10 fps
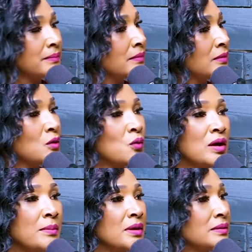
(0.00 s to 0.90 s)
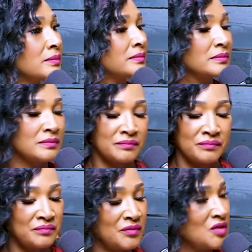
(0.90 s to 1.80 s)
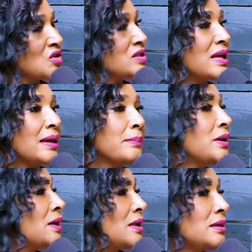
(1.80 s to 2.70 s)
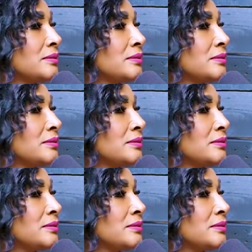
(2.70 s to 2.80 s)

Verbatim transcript: the woman, she's like putty